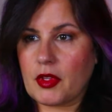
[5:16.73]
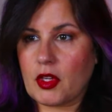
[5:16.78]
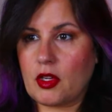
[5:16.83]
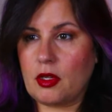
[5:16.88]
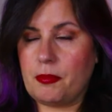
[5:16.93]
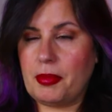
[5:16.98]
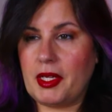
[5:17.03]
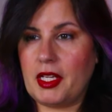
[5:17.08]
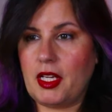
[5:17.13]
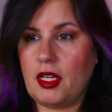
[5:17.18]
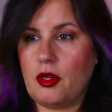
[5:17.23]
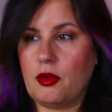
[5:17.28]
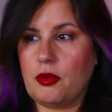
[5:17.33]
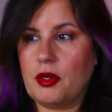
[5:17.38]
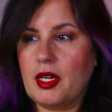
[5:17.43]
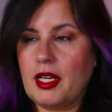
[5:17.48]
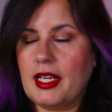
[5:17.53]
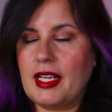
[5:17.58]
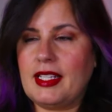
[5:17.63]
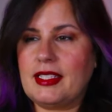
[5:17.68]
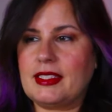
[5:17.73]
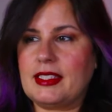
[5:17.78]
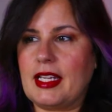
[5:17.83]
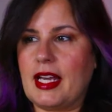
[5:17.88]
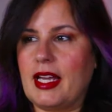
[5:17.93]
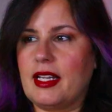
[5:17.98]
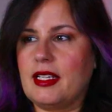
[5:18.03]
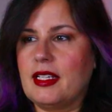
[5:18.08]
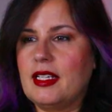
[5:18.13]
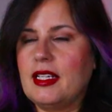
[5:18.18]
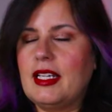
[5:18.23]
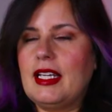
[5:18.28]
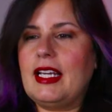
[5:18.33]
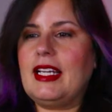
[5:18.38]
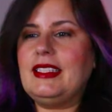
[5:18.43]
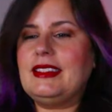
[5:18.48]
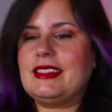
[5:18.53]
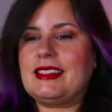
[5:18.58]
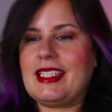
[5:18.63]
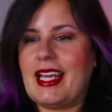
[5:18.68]
Could be you. He's dead. Could be
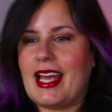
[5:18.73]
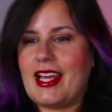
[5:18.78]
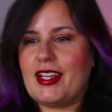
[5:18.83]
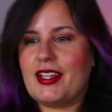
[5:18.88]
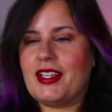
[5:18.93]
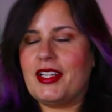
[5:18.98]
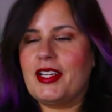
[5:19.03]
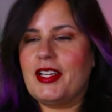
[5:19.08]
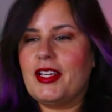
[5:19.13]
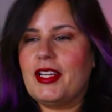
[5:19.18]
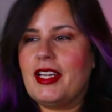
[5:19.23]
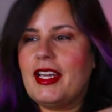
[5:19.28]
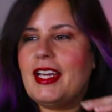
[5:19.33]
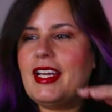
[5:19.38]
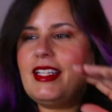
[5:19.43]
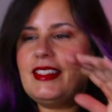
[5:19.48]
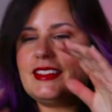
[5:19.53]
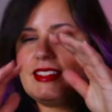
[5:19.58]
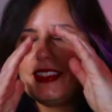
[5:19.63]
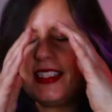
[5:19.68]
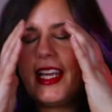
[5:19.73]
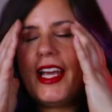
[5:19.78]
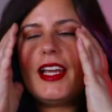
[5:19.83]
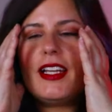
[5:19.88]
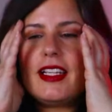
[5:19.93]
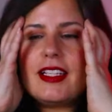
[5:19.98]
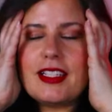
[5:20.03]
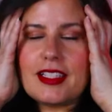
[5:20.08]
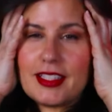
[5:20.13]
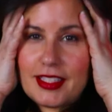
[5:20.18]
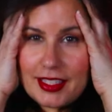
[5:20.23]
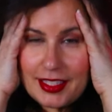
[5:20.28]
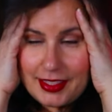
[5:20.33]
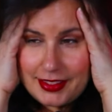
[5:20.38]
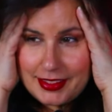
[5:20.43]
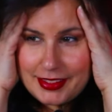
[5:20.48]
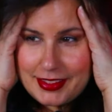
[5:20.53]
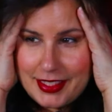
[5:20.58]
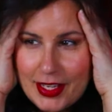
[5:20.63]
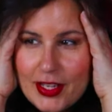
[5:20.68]
He's any dead. One of you He's in dead. This room.
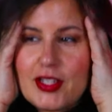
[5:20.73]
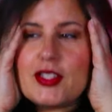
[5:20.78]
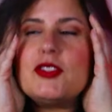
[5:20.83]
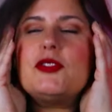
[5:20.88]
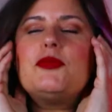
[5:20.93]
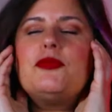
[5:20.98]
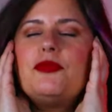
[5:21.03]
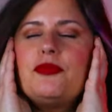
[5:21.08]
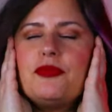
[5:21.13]
He's dead.